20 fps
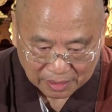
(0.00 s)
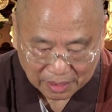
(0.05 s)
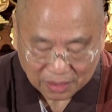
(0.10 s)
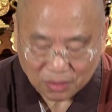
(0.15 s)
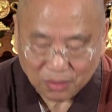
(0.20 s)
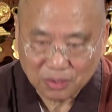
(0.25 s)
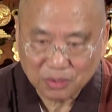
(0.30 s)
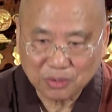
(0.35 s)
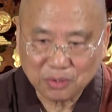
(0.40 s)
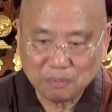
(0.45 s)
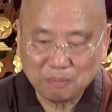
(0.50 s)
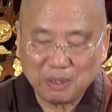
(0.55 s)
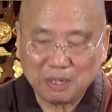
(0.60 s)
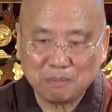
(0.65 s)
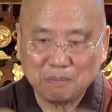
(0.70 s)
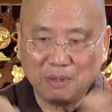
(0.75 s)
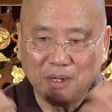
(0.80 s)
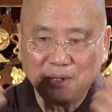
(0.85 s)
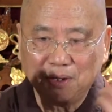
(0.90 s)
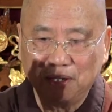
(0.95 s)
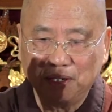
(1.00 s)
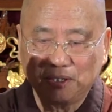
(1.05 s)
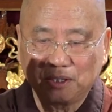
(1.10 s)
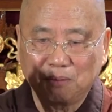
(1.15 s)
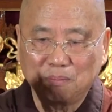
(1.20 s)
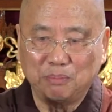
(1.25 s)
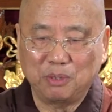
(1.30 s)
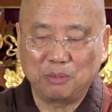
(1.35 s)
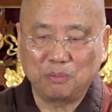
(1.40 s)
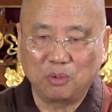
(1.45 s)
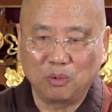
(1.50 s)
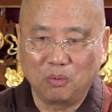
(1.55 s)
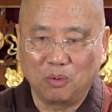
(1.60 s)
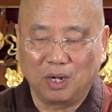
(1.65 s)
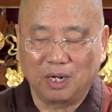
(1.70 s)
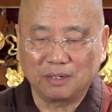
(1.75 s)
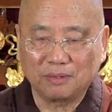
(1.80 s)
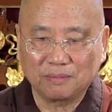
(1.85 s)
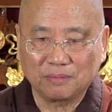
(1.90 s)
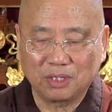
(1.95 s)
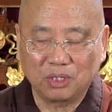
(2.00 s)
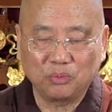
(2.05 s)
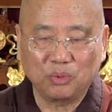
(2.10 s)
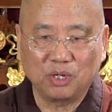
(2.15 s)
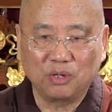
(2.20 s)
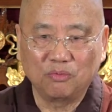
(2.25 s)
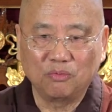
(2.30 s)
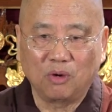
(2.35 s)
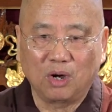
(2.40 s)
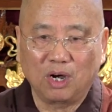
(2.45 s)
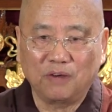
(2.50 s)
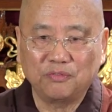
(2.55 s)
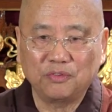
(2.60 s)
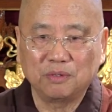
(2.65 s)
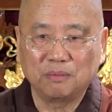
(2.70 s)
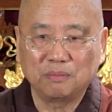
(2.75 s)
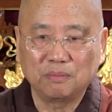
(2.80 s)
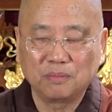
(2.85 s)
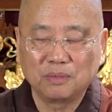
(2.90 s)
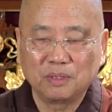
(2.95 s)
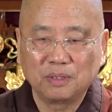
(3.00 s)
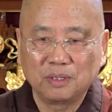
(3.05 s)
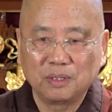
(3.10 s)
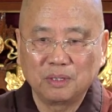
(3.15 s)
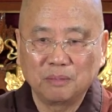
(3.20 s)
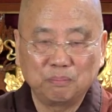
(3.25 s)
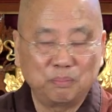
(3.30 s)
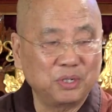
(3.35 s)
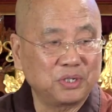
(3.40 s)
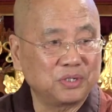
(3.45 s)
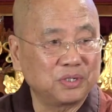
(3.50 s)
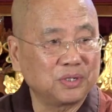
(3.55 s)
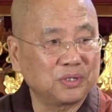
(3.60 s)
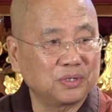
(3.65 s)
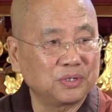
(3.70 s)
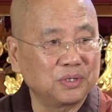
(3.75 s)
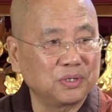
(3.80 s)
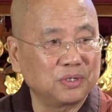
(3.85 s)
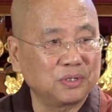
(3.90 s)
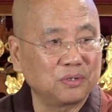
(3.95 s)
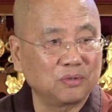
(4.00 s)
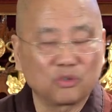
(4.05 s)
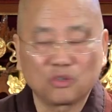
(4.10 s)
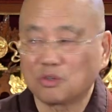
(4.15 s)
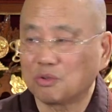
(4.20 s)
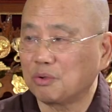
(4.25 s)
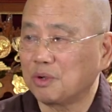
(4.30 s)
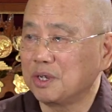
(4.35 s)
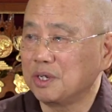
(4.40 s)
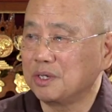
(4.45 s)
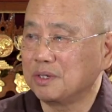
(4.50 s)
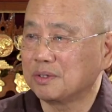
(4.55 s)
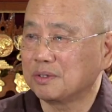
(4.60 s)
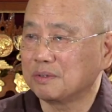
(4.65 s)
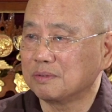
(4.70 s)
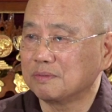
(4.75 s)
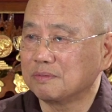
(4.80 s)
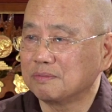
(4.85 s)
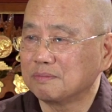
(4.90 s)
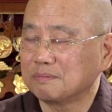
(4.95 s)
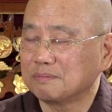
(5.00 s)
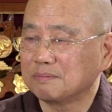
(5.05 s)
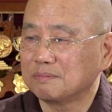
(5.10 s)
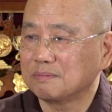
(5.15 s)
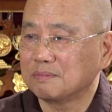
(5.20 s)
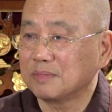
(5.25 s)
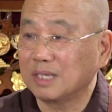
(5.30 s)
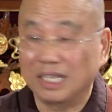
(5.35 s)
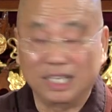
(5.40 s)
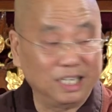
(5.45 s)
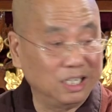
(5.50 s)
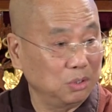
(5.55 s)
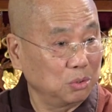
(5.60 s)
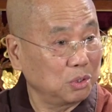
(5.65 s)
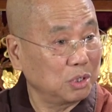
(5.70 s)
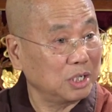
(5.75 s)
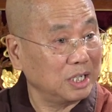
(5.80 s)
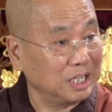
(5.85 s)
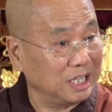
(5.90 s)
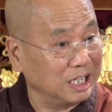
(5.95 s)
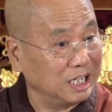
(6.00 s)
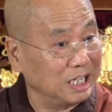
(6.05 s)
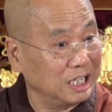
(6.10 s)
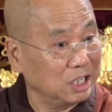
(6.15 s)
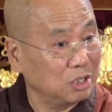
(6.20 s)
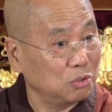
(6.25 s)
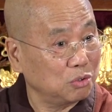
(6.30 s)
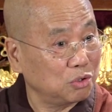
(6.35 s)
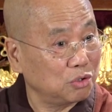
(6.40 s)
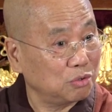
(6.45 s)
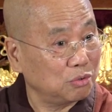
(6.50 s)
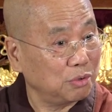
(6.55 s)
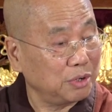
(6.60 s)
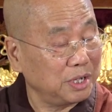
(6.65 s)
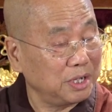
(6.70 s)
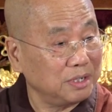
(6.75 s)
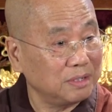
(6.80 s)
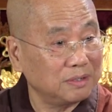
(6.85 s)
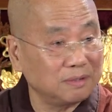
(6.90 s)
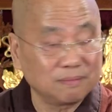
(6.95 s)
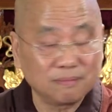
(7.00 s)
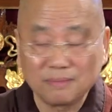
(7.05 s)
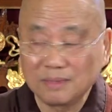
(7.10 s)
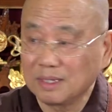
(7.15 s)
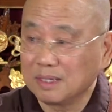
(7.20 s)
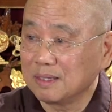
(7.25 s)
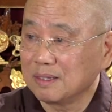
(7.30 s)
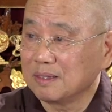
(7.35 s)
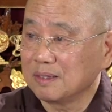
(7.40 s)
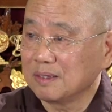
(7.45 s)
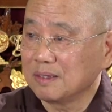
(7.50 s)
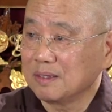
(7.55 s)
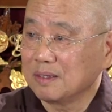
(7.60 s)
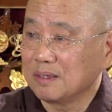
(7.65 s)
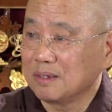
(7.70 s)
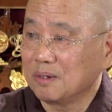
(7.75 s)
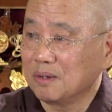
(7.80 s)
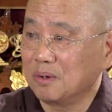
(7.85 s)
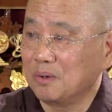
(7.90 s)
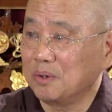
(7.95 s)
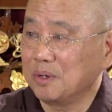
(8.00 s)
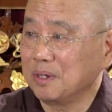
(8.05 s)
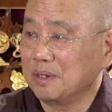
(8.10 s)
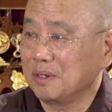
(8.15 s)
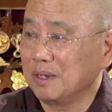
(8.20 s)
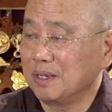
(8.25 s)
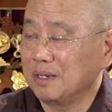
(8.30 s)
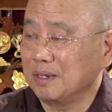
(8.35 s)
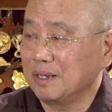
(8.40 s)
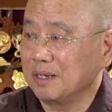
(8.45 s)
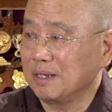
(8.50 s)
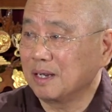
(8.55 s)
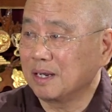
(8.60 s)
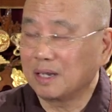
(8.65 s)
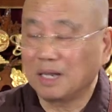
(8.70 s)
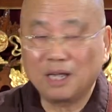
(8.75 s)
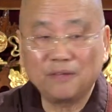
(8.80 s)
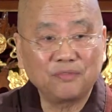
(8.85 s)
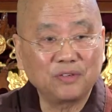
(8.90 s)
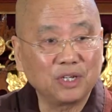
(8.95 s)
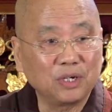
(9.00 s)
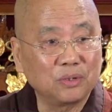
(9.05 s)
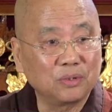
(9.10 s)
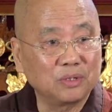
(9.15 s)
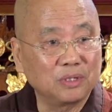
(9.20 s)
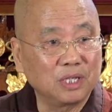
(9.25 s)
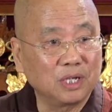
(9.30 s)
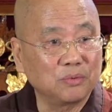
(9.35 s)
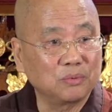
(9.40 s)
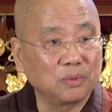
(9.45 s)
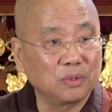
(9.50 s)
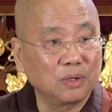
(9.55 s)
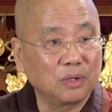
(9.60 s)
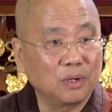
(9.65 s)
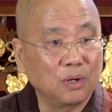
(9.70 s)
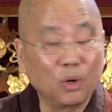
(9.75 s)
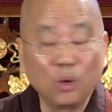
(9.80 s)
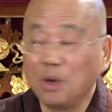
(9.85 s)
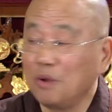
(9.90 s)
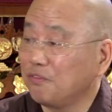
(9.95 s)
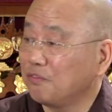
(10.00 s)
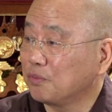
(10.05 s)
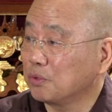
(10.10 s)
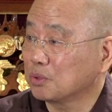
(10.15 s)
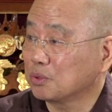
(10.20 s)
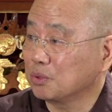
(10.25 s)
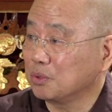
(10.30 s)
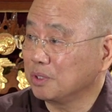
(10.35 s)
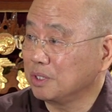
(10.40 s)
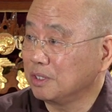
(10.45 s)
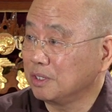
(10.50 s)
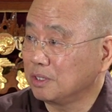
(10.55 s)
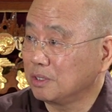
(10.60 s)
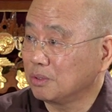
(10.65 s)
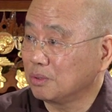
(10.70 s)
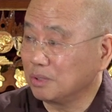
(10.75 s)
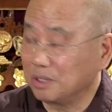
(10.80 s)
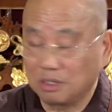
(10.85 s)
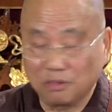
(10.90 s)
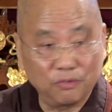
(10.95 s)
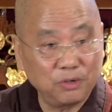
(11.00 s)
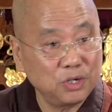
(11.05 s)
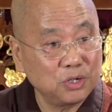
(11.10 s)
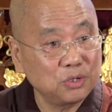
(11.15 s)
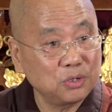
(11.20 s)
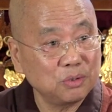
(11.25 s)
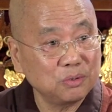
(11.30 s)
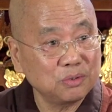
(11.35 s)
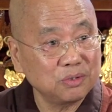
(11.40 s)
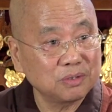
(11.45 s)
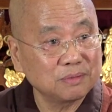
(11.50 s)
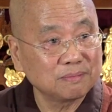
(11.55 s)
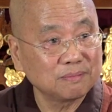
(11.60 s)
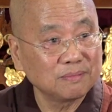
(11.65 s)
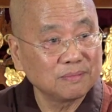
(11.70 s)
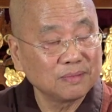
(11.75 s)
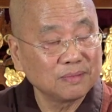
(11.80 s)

In order to make money, some people what? They were involved in businesses and trades of illegal trades, or in a livelihood that were hurtful to individuals,